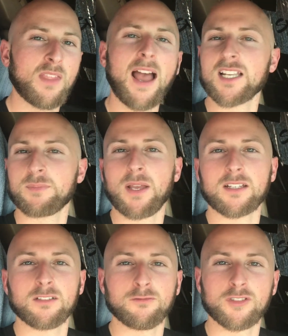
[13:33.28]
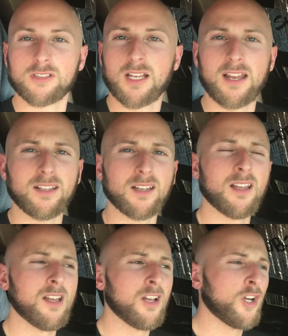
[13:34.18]
aspect of just kind of
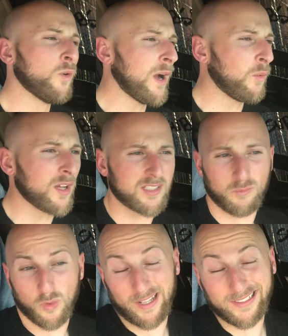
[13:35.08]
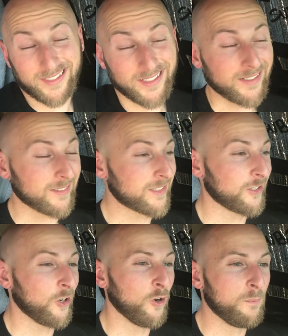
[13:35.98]
who I was and what I did. And
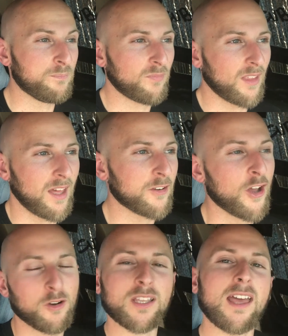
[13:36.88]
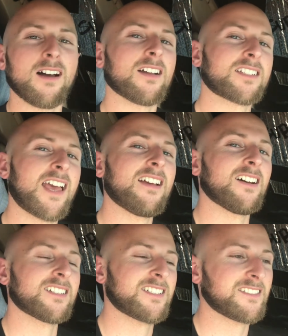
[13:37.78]
so, I don't know,
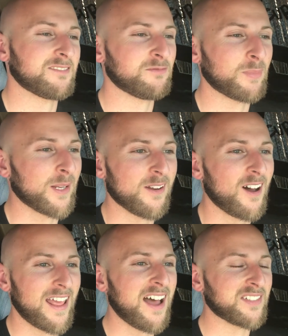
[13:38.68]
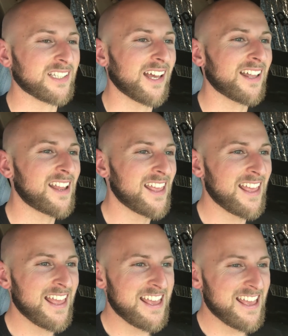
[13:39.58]
chaos by not having that.
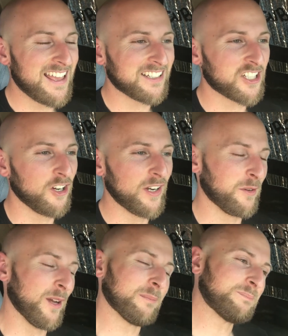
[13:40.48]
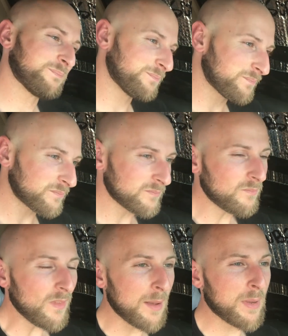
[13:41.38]
So anyway,
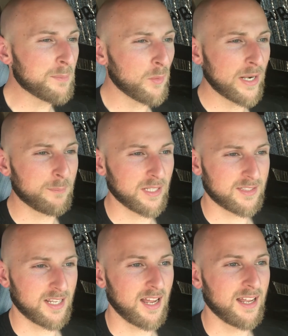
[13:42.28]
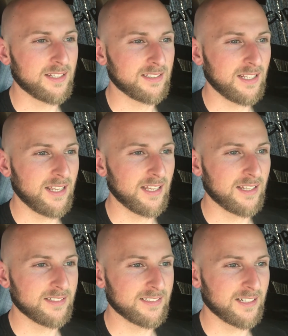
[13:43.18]
I made my way to Big Sky
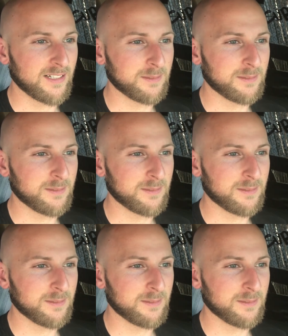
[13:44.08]
and